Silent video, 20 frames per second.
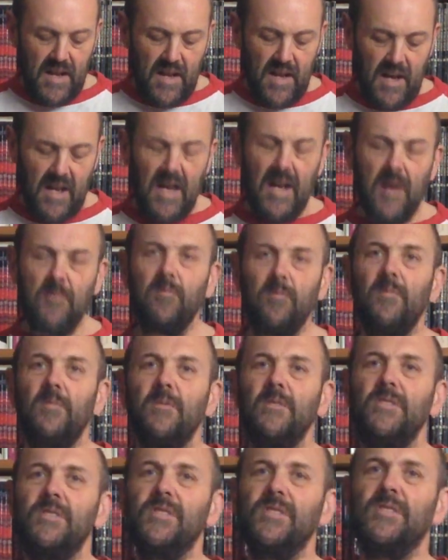
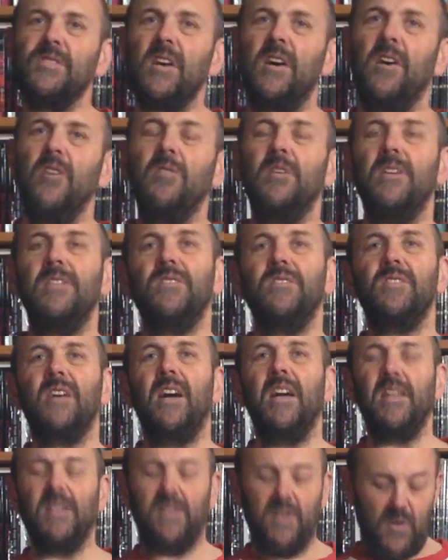So it's
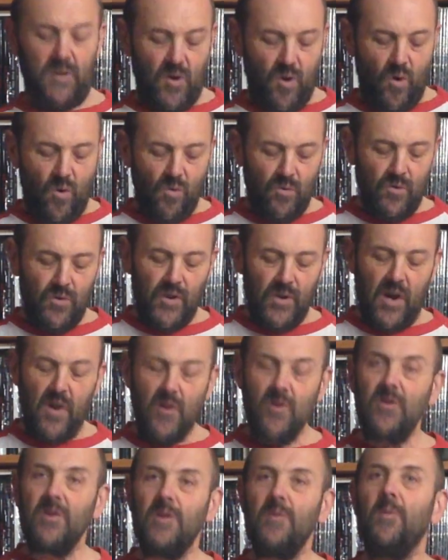saying that although
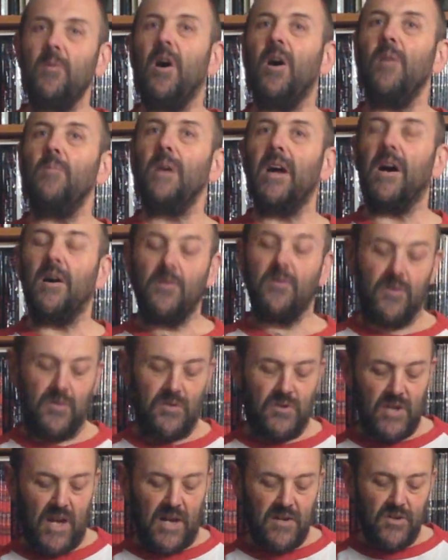you might be able to
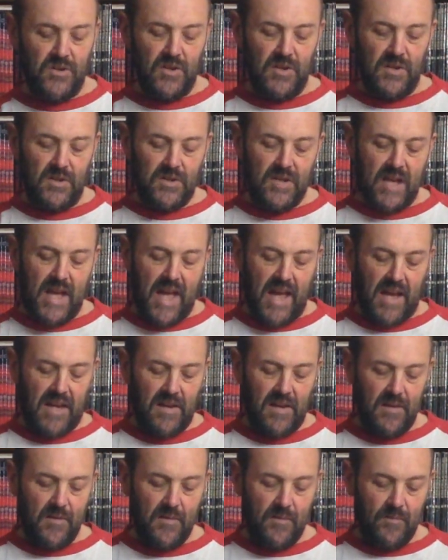judge an attack
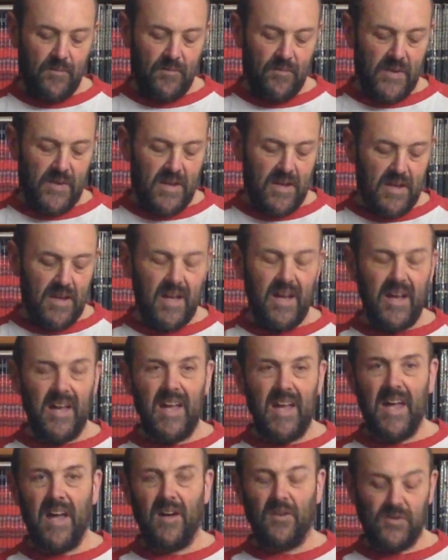
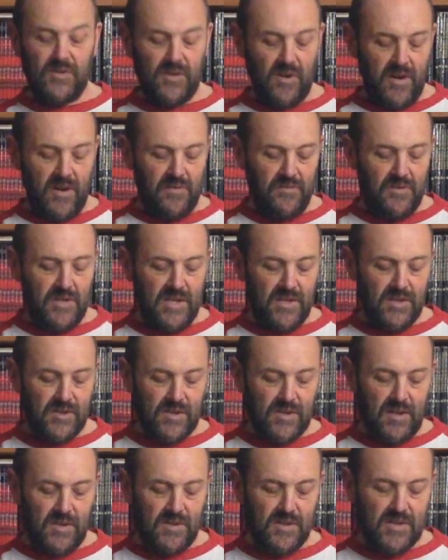outside of
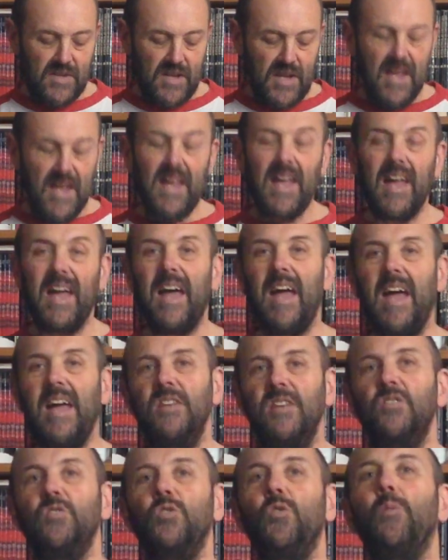distance,
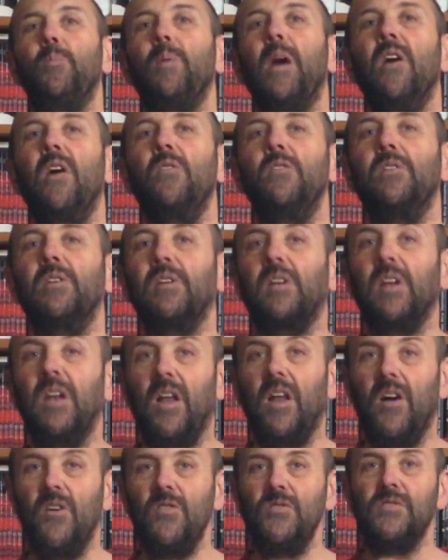as your opponent
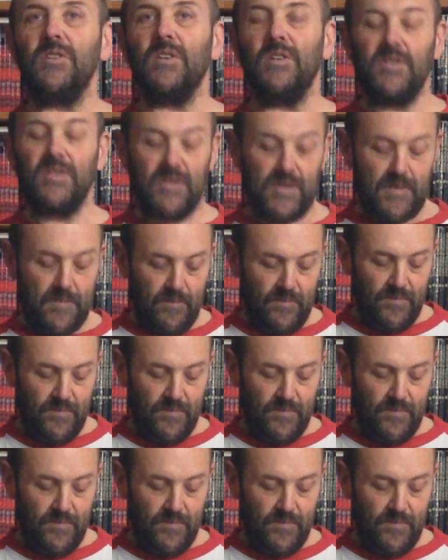closes,